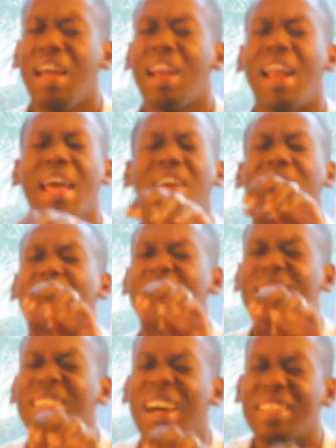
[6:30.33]
like
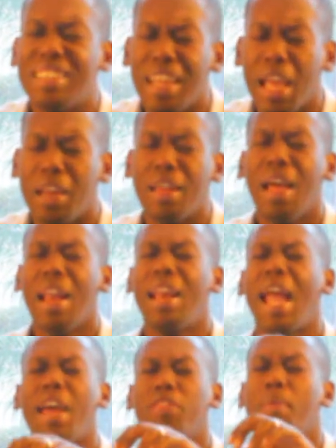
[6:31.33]
God's Not Dead,
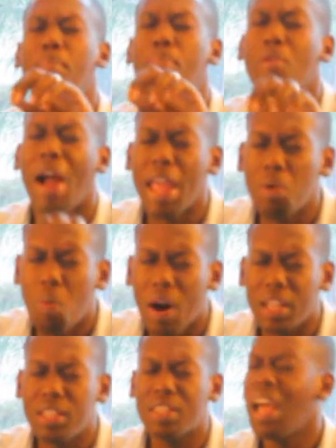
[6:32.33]
like The Bright
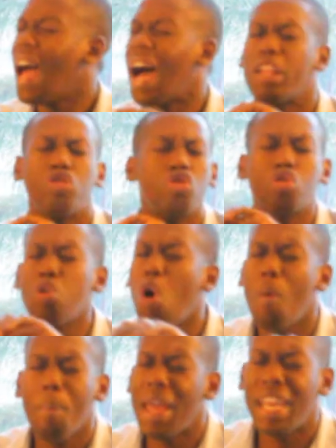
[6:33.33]
Ones, and
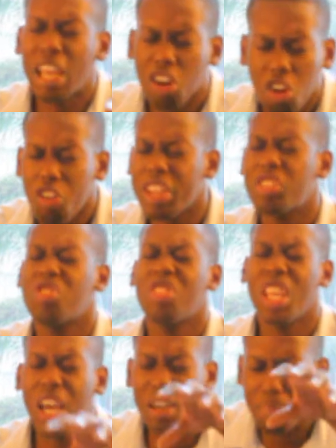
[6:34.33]
so many
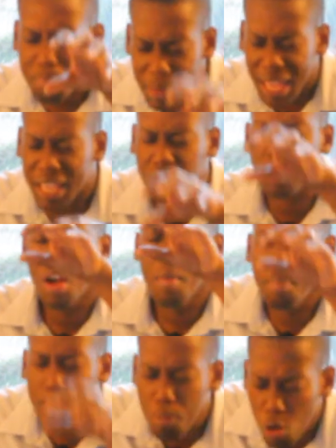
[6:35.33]

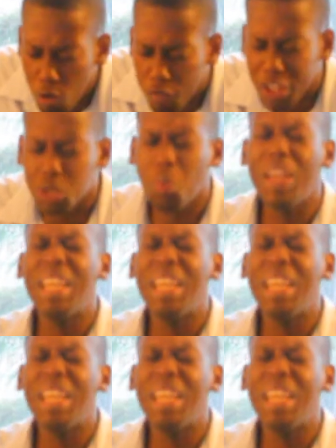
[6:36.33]
Christian-based movies. We